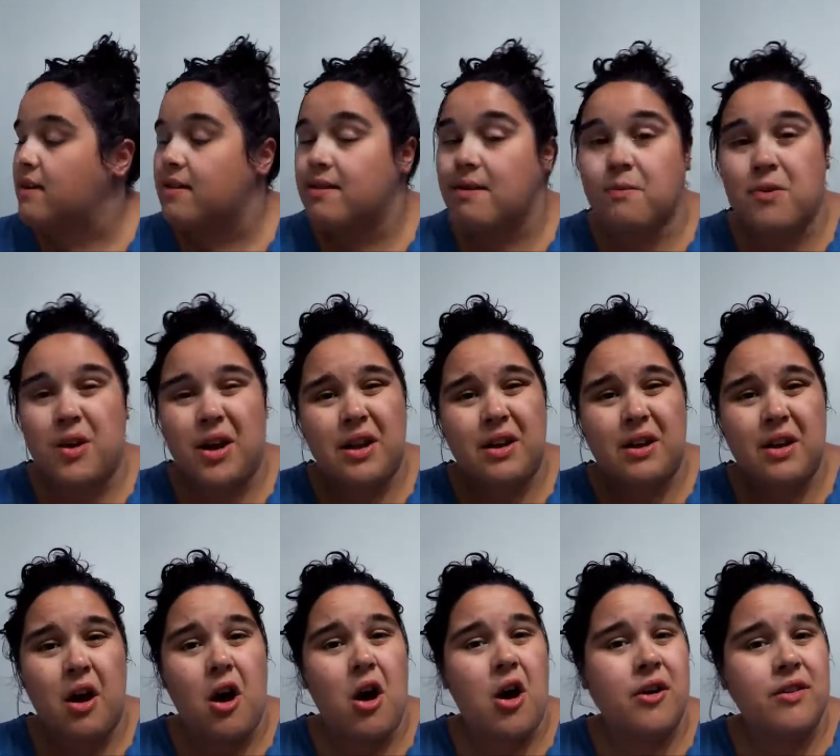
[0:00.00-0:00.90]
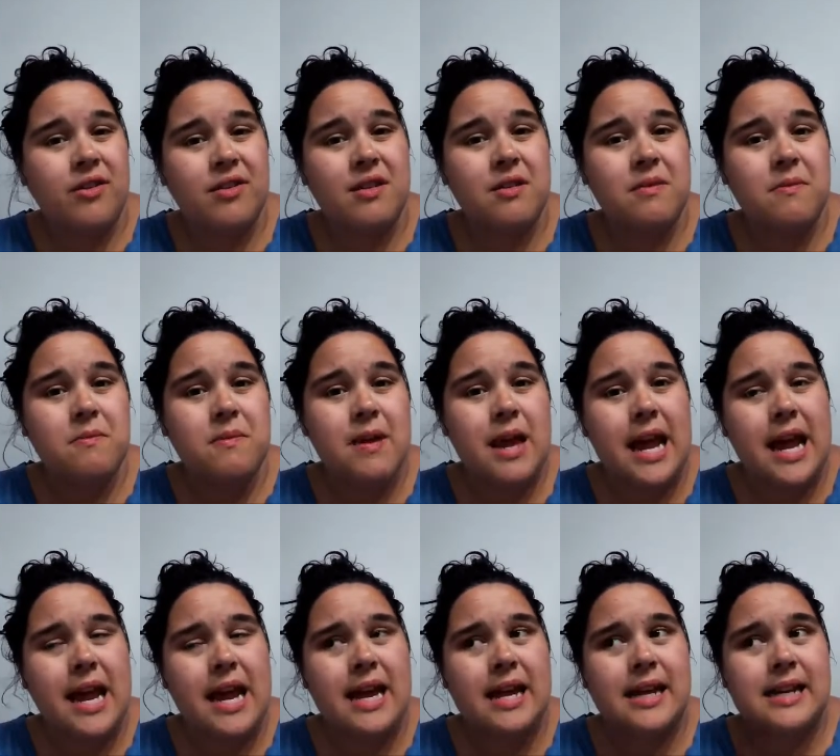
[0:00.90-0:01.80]
something awesome
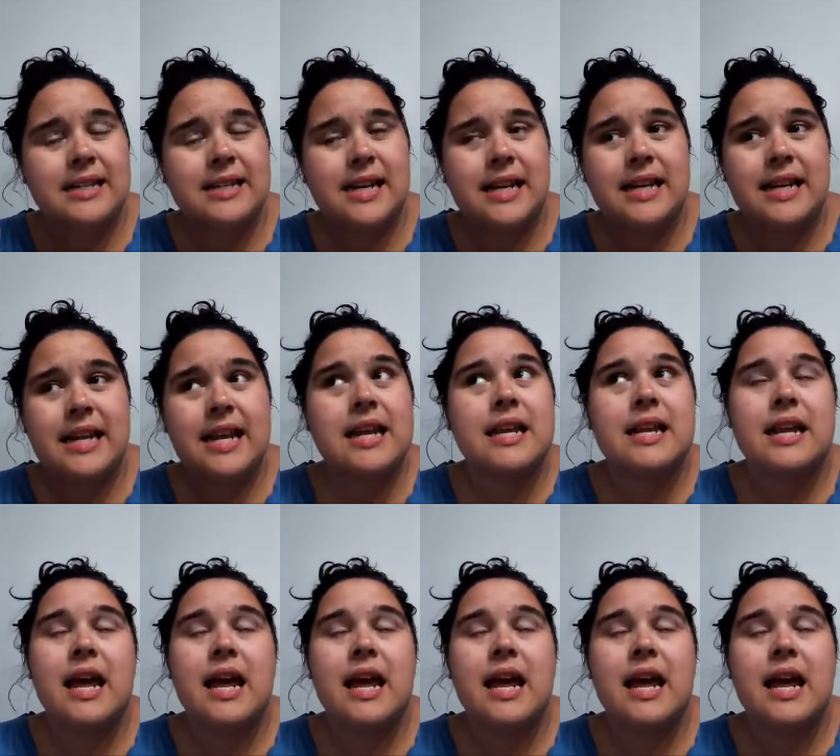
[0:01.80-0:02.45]
and it